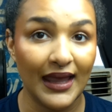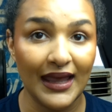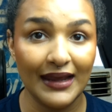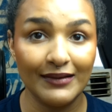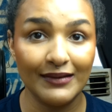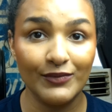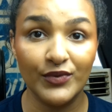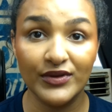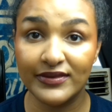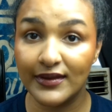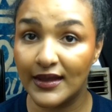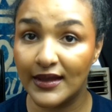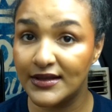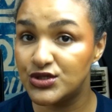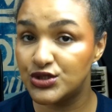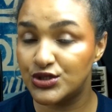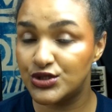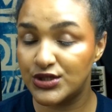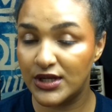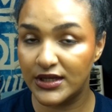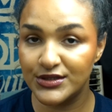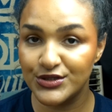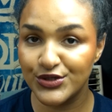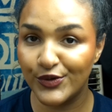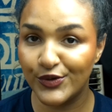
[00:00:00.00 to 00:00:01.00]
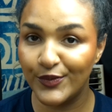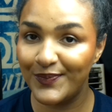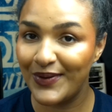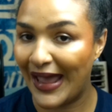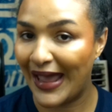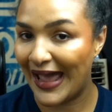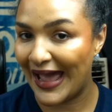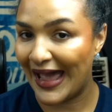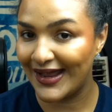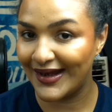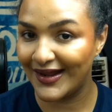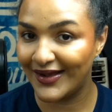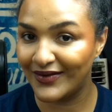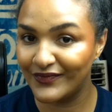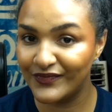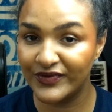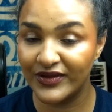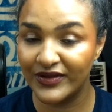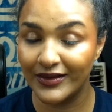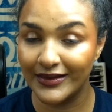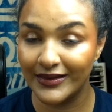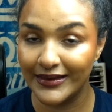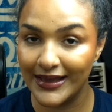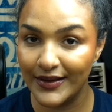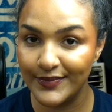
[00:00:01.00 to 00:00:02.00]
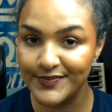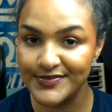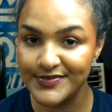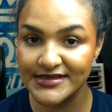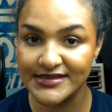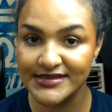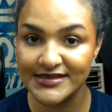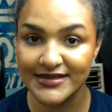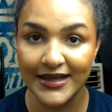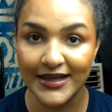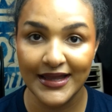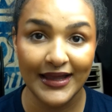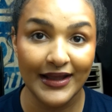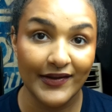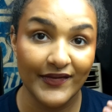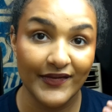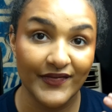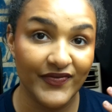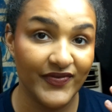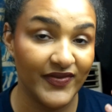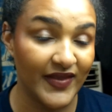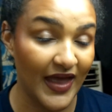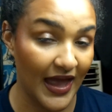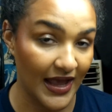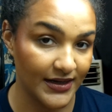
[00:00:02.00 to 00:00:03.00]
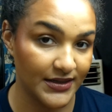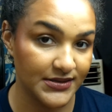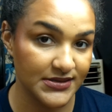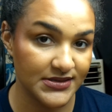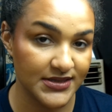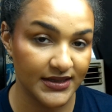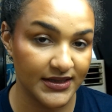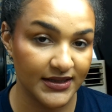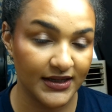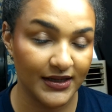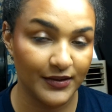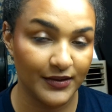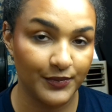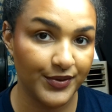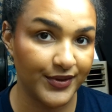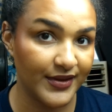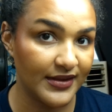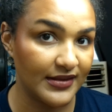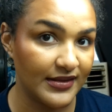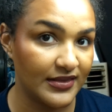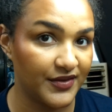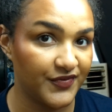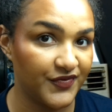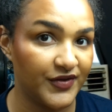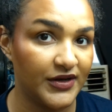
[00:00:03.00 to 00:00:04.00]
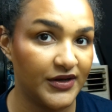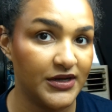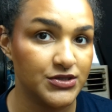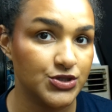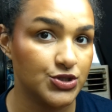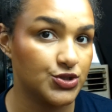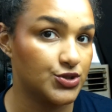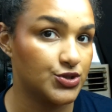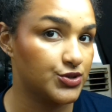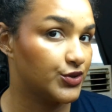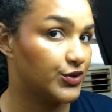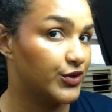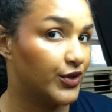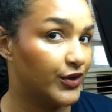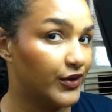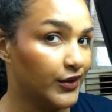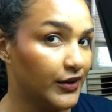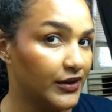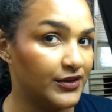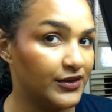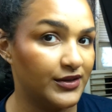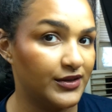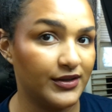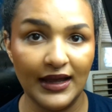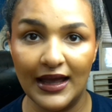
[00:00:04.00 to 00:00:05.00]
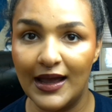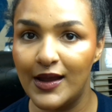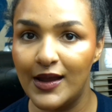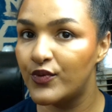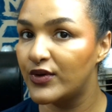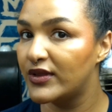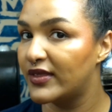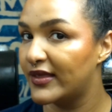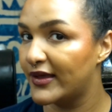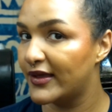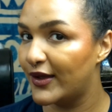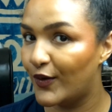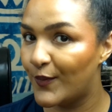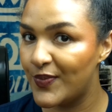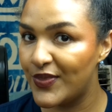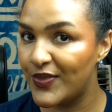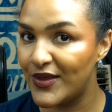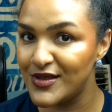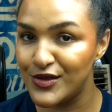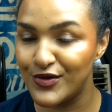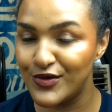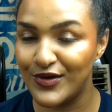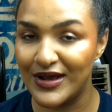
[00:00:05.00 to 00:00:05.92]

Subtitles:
And with a gentle pat of the lips, that is going to complete the finished look. I really hope that you